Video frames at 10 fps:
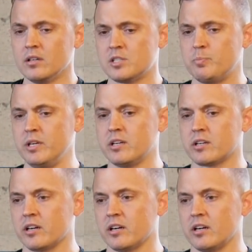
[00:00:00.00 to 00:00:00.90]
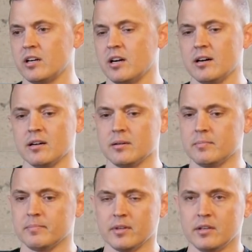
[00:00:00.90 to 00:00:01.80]

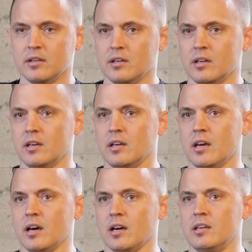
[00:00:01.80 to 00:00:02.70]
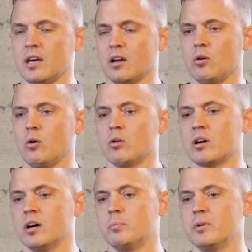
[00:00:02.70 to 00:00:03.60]
Speaker, he had a
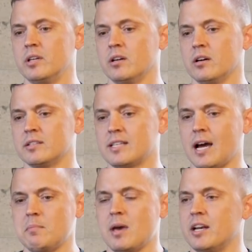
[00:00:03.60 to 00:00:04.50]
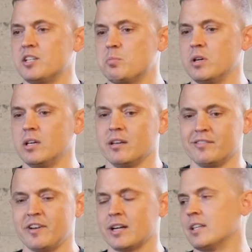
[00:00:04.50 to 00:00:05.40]
whole company on time management and
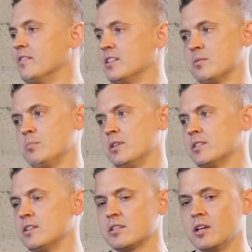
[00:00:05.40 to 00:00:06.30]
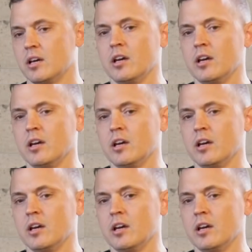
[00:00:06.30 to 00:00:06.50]
effectiveness in business.